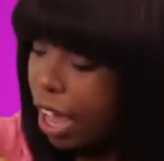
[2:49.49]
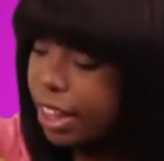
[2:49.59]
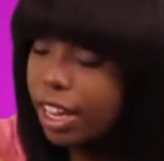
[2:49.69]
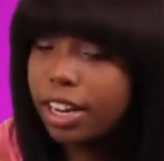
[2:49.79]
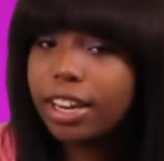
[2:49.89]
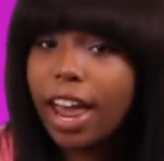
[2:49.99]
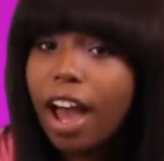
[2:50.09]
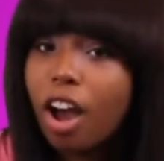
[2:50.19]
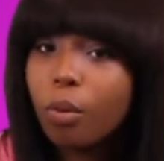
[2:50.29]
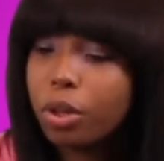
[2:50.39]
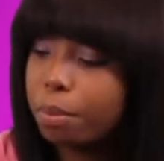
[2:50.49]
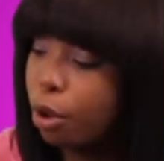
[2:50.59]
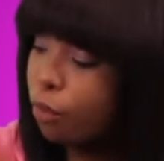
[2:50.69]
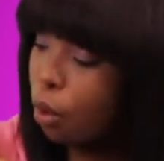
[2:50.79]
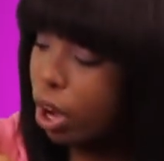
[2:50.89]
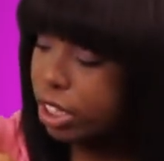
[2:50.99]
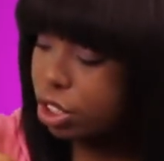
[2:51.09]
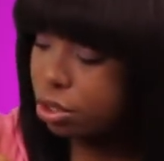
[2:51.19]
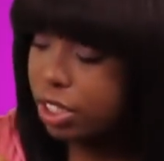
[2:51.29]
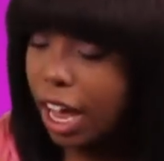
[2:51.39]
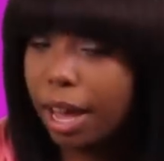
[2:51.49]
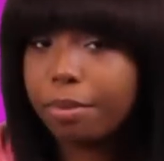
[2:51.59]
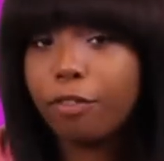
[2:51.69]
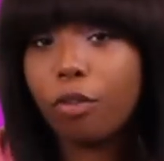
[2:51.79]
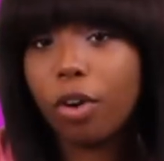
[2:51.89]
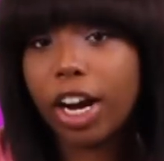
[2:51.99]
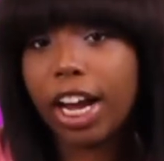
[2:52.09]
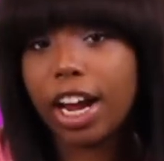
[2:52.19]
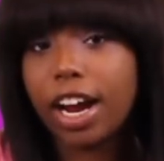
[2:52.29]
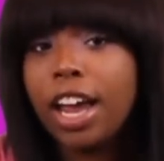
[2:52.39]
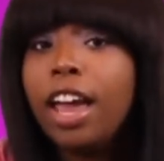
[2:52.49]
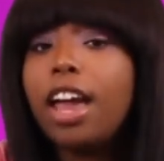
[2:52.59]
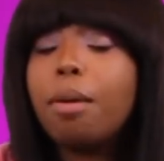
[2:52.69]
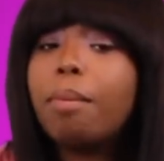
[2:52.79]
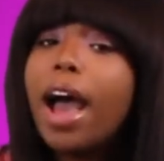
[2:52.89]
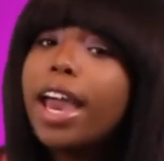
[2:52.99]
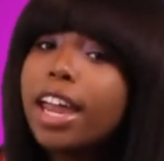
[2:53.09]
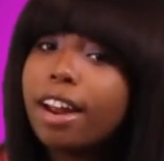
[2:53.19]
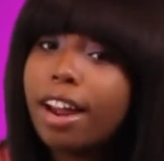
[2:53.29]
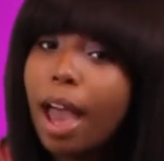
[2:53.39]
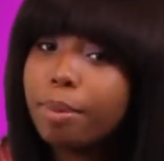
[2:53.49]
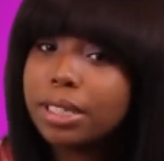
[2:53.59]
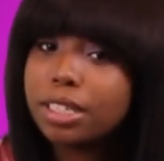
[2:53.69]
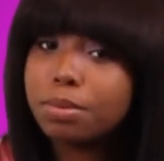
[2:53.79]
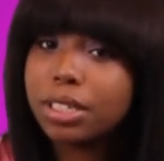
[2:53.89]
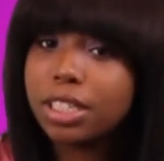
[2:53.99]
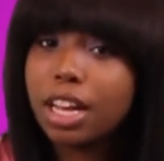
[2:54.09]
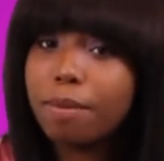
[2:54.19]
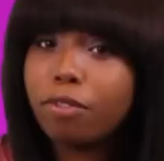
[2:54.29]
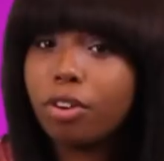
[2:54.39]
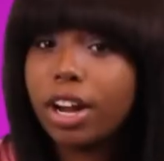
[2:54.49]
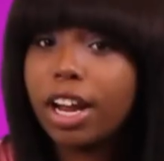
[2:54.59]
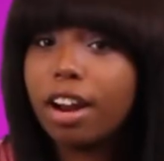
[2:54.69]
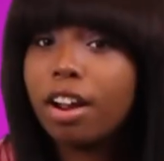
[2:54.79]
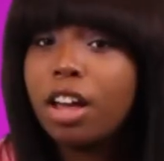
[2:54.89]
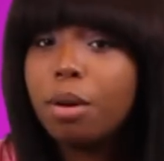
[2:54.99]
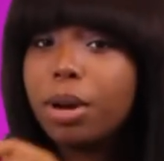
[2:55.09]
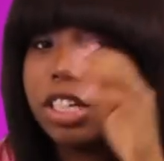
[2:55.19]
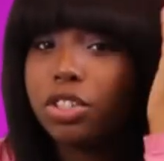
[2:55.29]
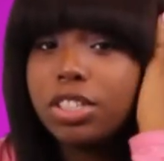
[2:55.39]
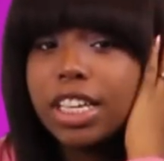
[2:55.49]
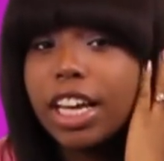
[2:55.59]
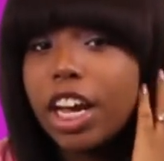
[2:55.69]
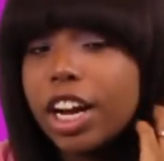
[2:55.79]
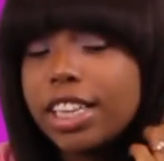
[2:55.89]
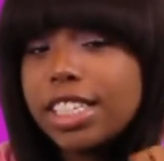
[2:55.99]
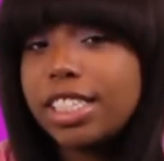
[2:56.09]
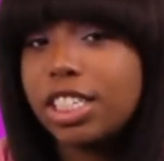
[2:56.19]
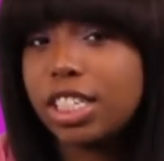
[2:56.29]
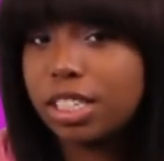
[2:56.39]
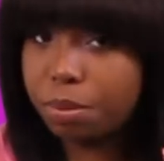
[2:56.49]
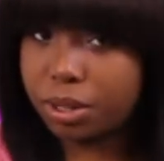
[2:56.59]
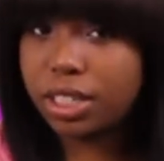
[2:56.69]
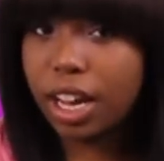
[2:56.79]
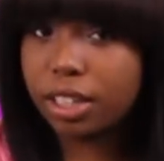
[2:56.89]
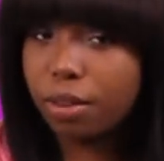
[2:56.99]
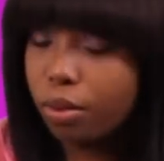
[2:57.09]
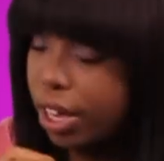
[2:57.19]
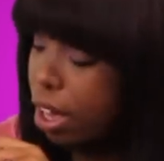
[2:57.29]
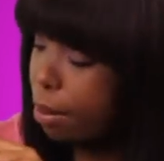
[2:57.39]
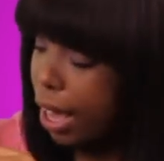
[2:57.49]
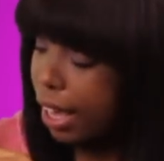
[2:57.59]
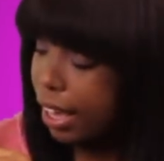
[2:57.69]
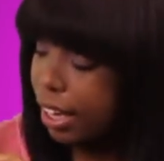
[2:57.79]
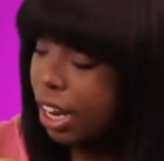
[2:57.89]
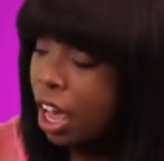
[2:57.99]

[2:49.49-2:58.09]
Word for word: And then now we move on to type four hair, and my hair happens to be a type four hair, but as you see here, this is just a protective wig on my head.